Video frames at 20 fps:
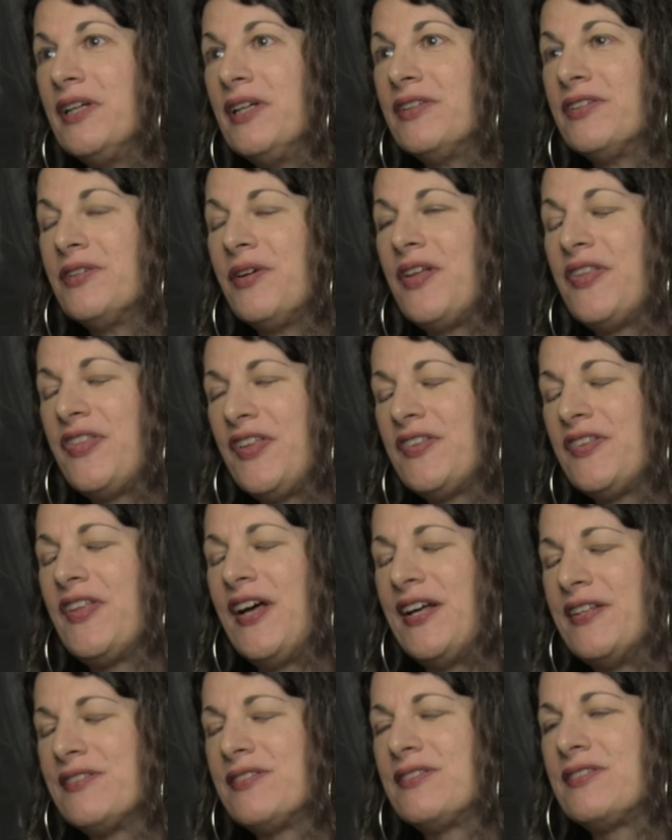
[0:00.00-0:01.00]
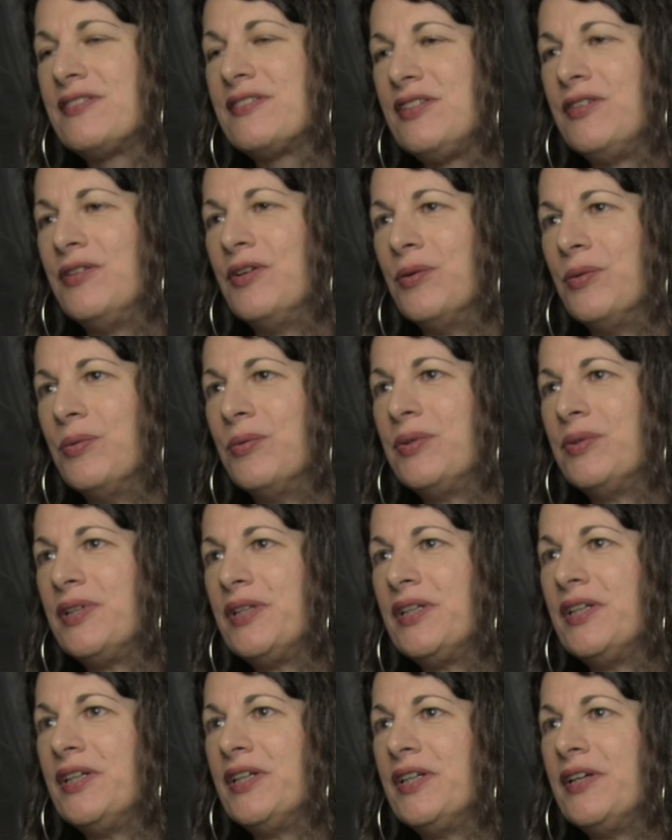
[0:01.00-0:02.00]
So I think that's, you know,
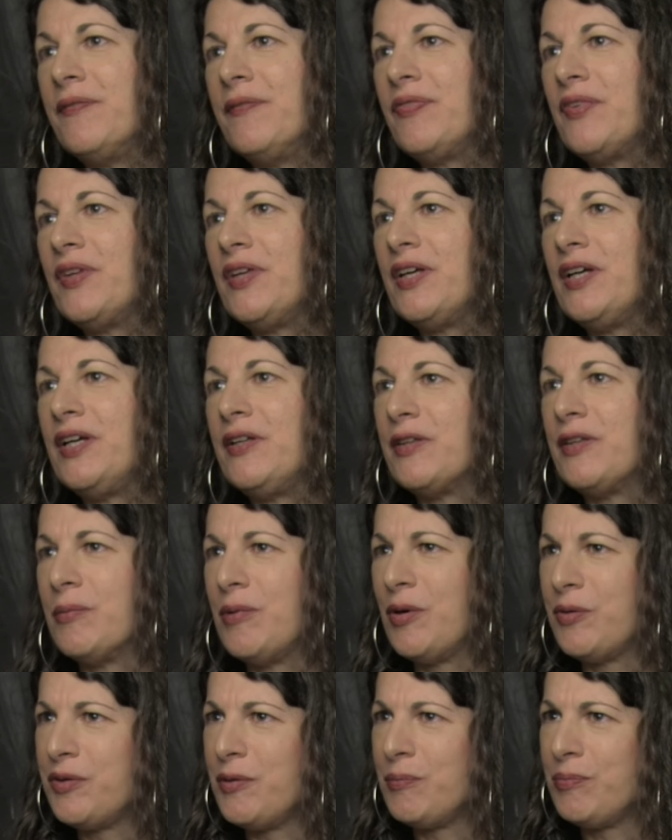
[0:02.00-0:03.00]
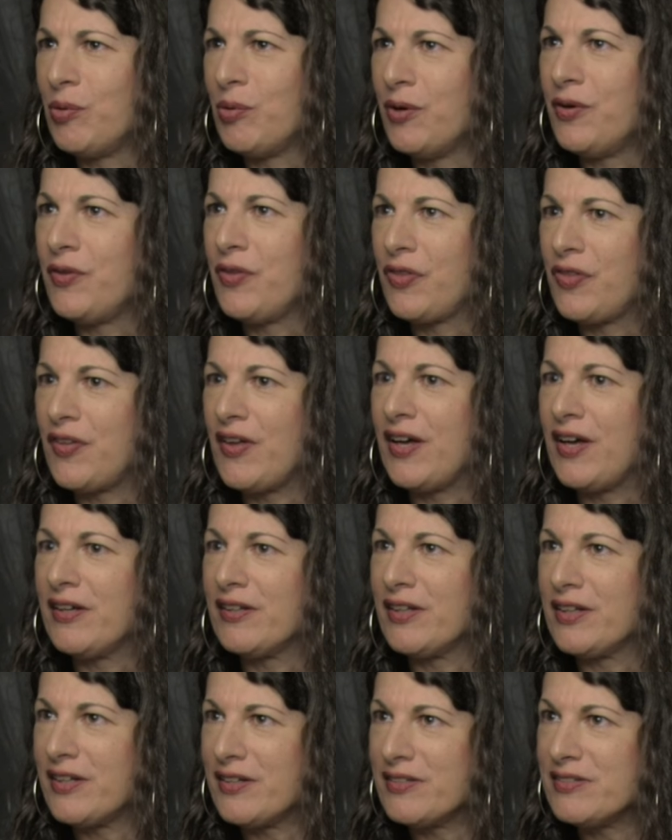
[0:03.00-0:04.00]
the most important thing,
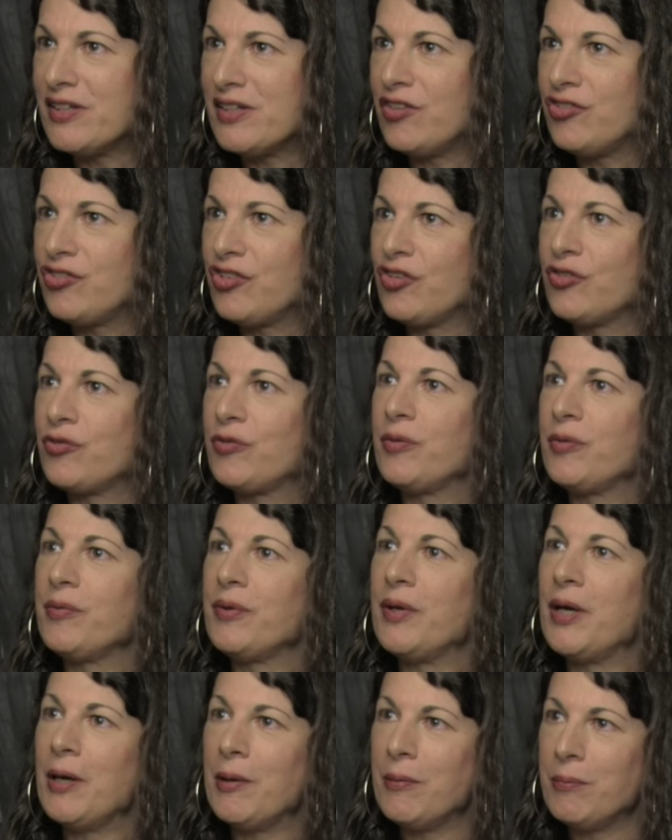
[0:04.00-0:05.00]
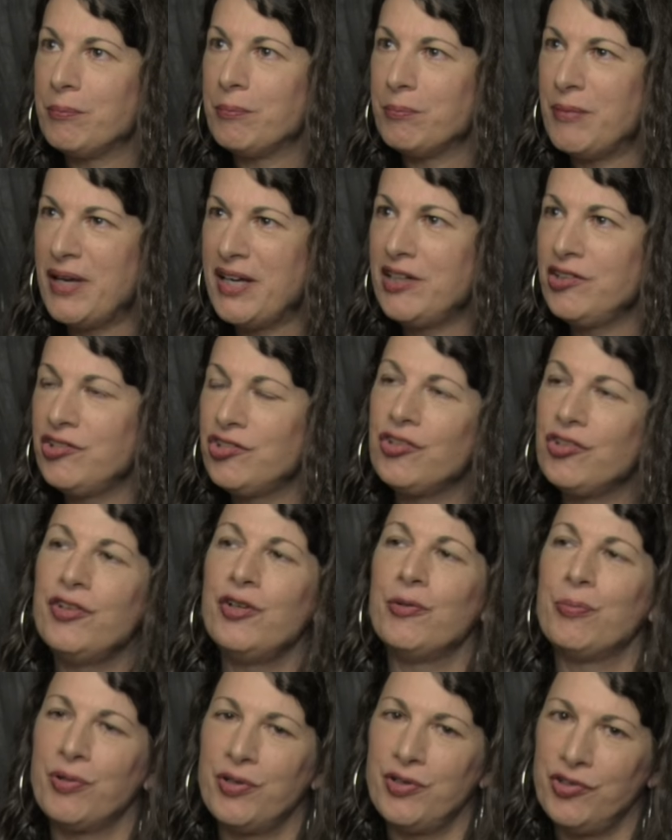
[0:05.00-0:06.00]
like I said, is just making sure
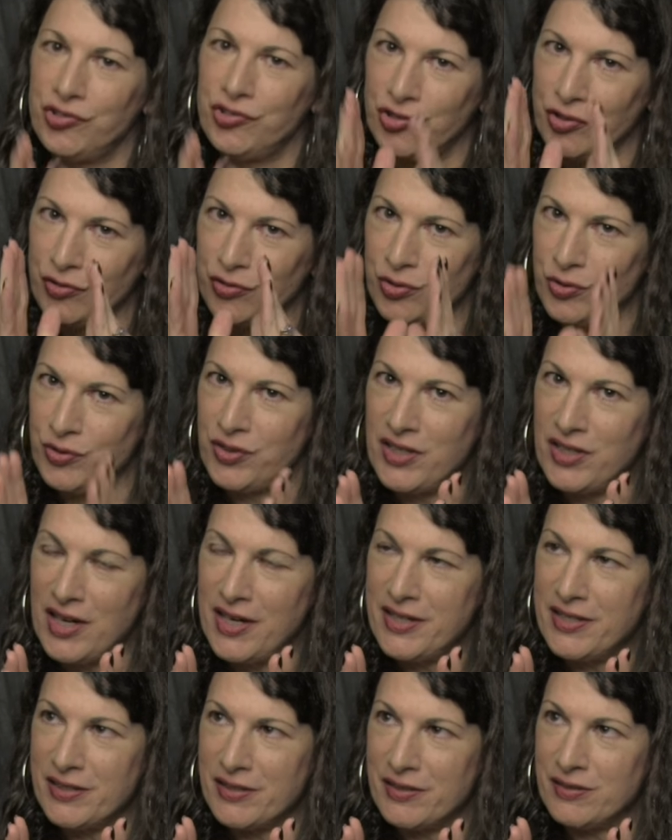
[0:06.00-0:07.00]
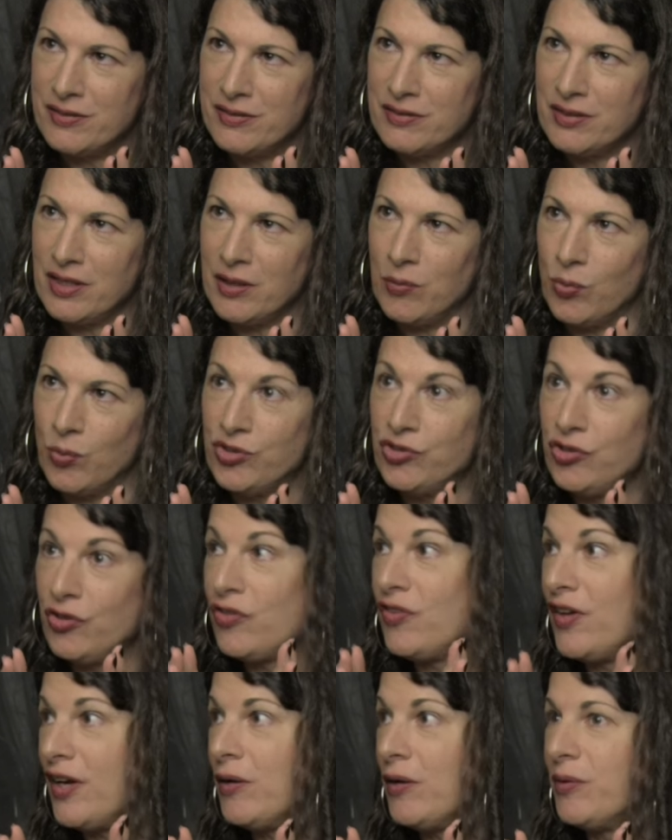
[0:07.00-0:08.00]
you're pretty sure of who the guy is and what you
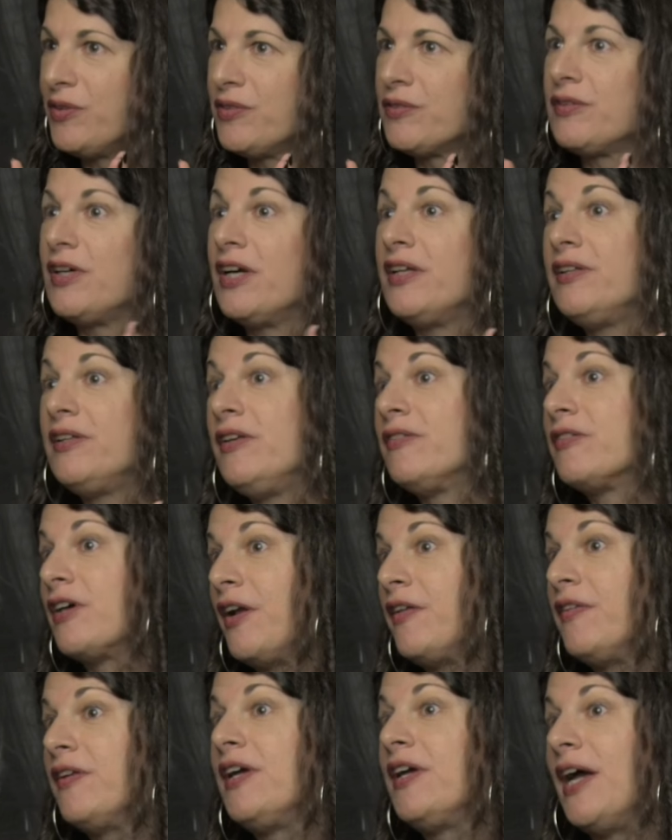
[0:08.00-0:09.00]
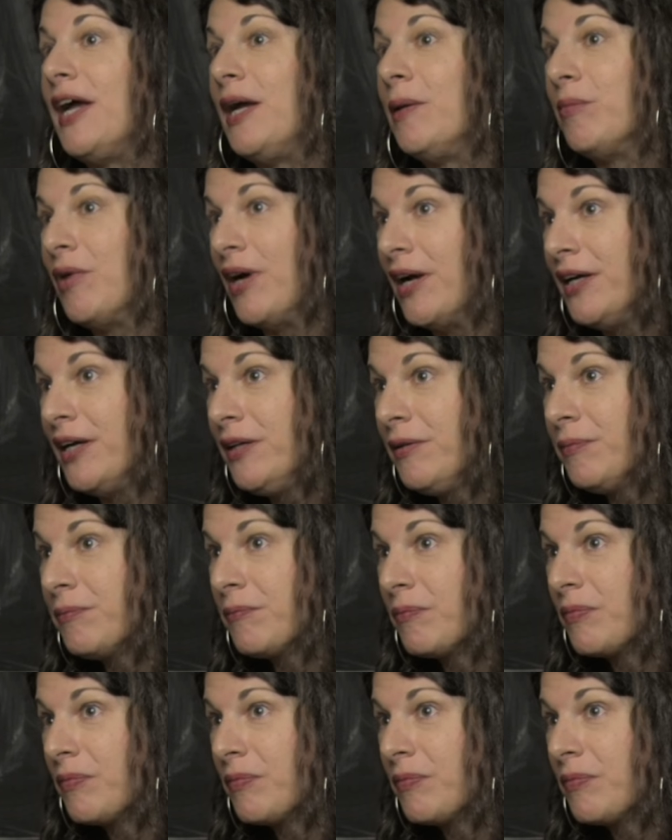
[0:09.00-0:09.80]
think, what skin he's got in the game, right?